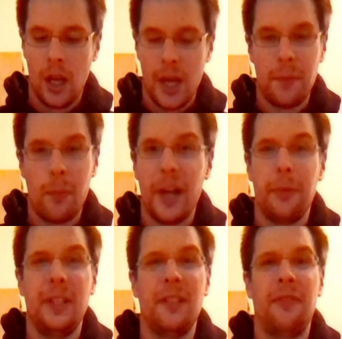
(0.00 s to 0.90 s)
It might
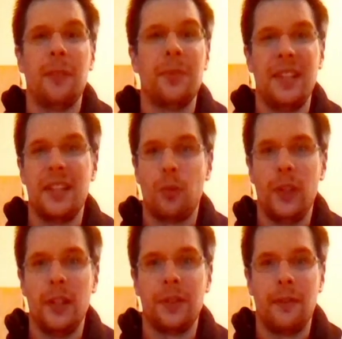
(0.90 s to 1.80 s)
be the flimsiest
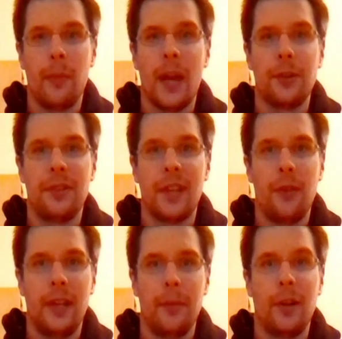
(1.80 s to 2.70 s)
wheels of the
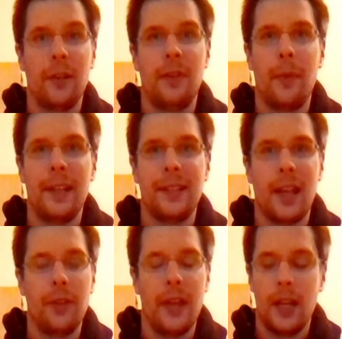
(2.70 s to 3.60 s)
mice
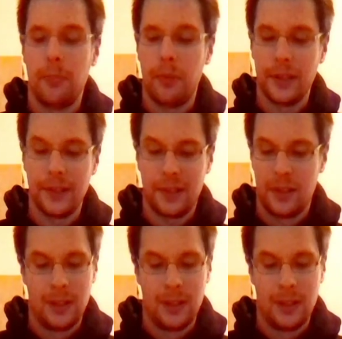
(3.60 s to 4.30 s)
out there, but